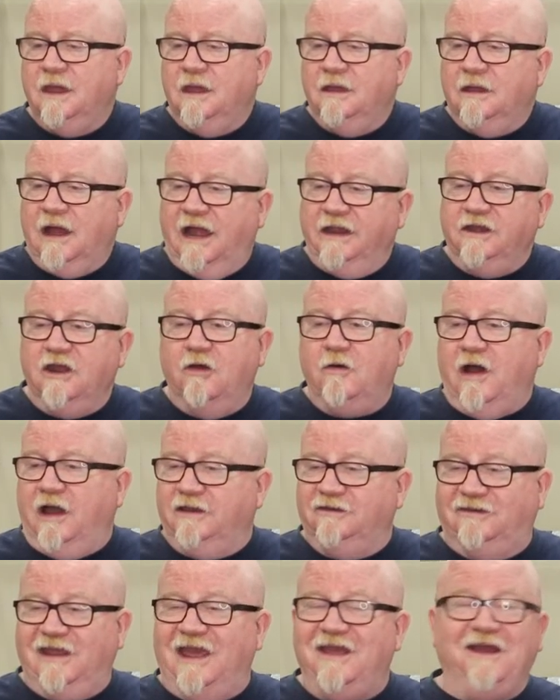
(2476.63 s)
I know, uh,
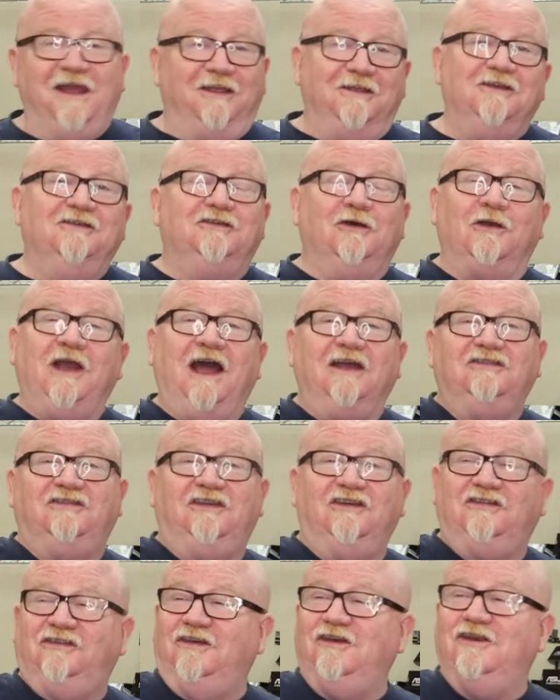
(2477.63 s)
Dave. So, guys,
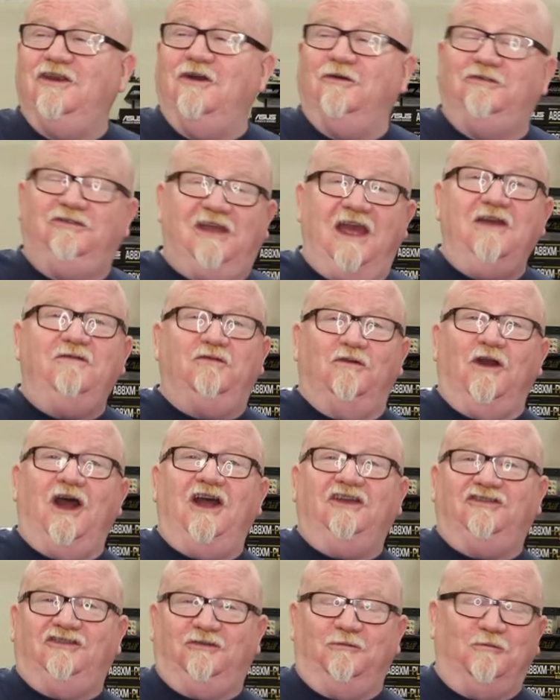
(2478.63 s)
just so you know, Dave
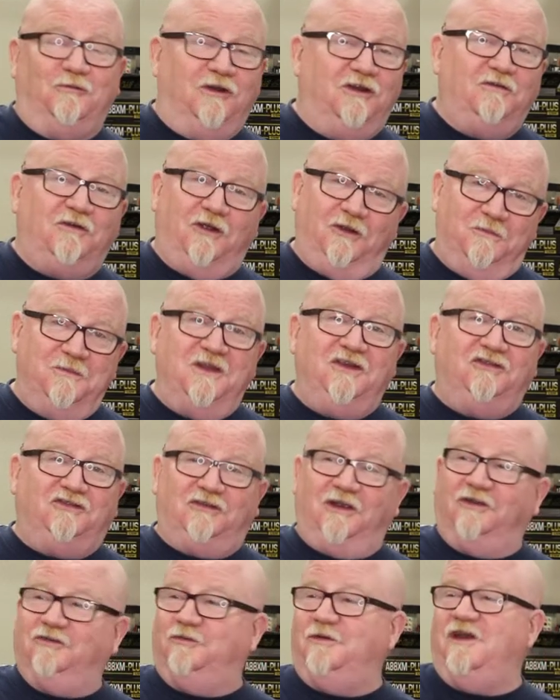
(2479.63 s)
Rush, one of our
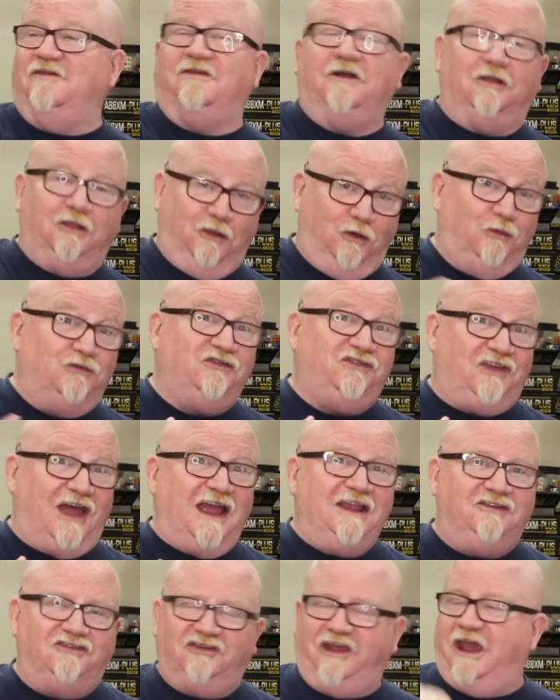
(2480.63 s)
administrators, we have a little
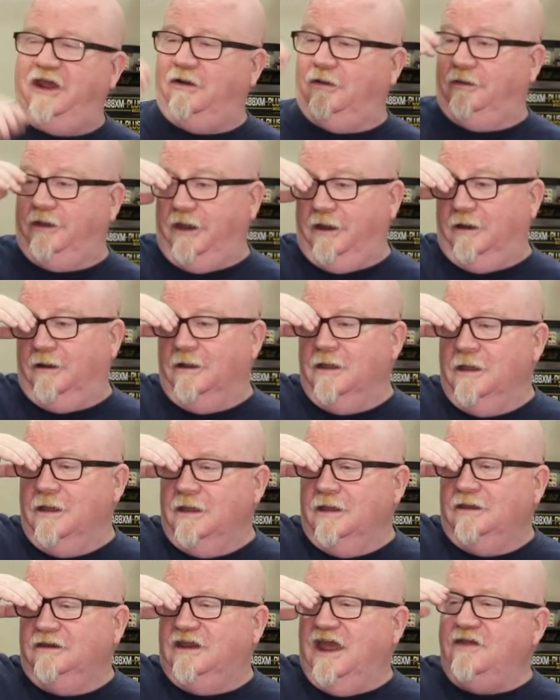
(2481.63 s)
side channel here.
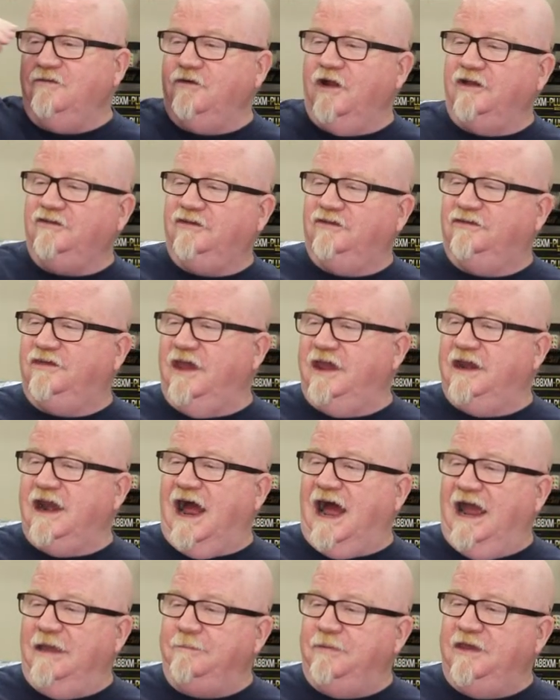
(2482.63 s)
Dave Rush is saying
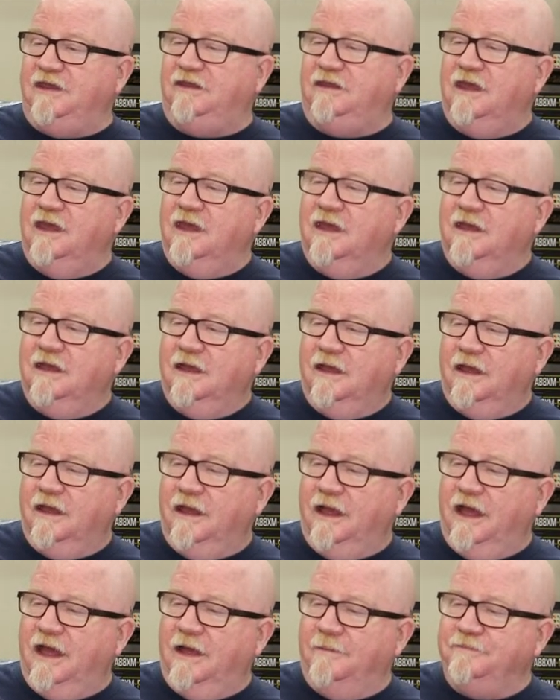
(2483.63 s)
IP.
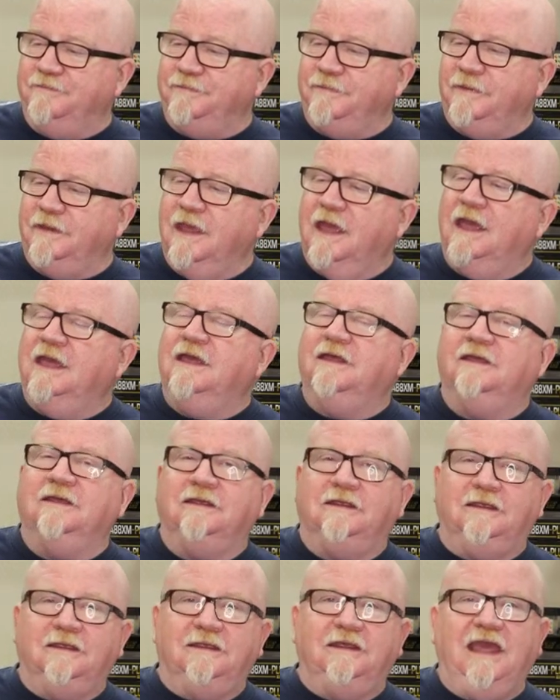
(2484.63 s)
Uh,
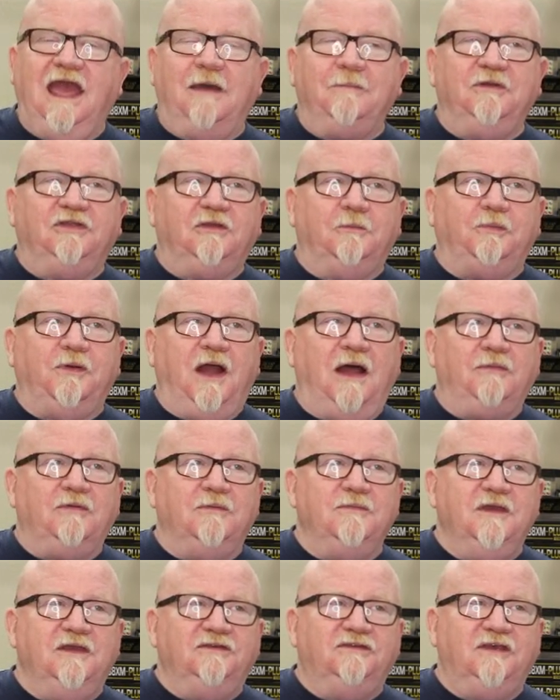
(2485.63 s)
yeah, but the
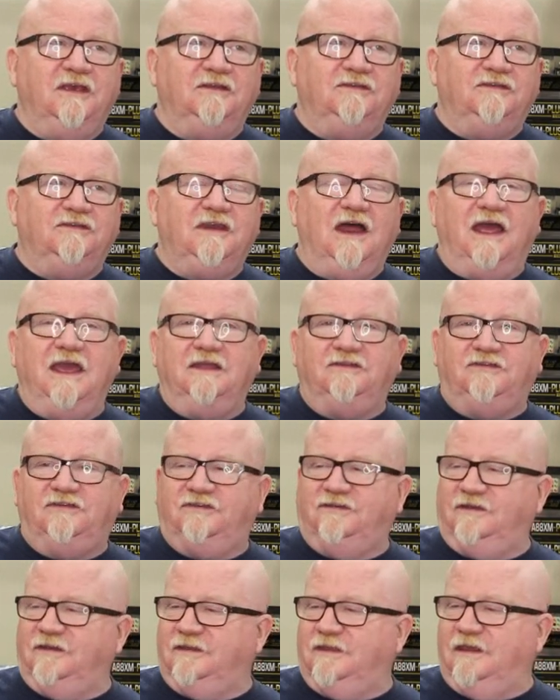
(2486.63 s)
problem is it's not.
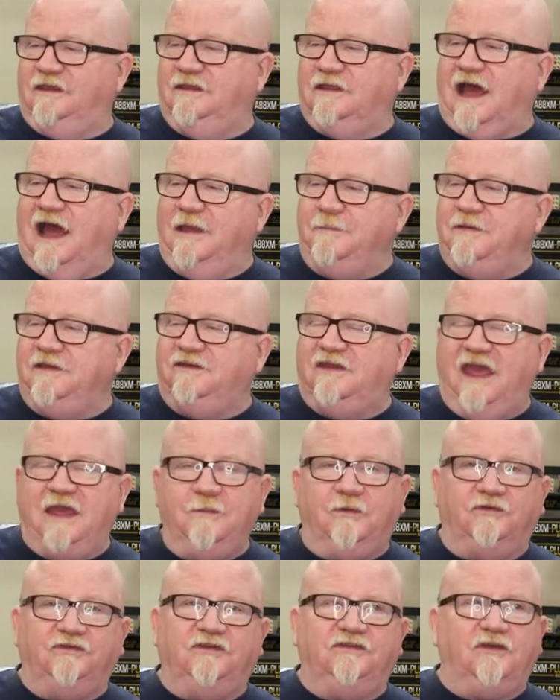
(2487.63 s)
It's the
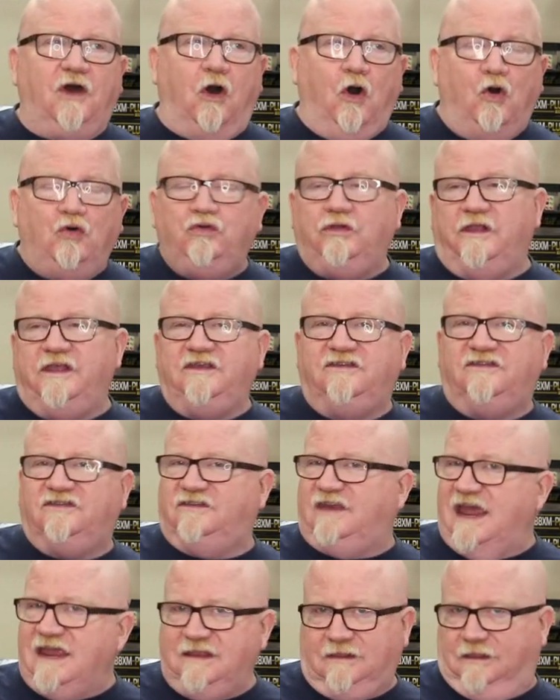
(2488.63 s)
iptables is only
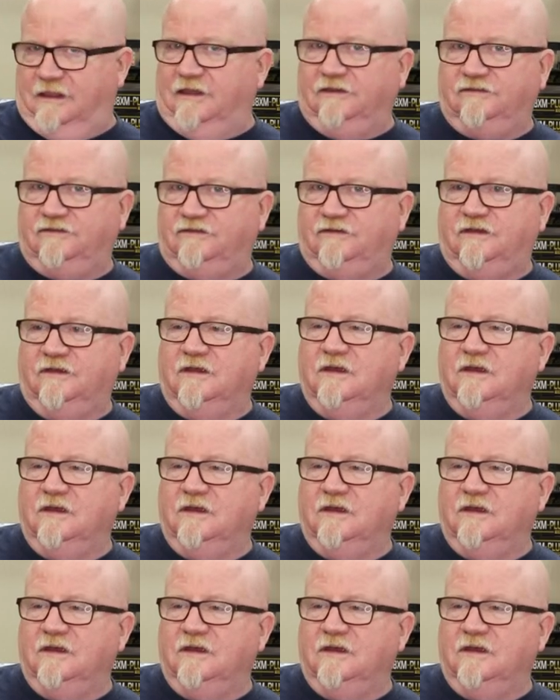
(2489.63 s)
stateless.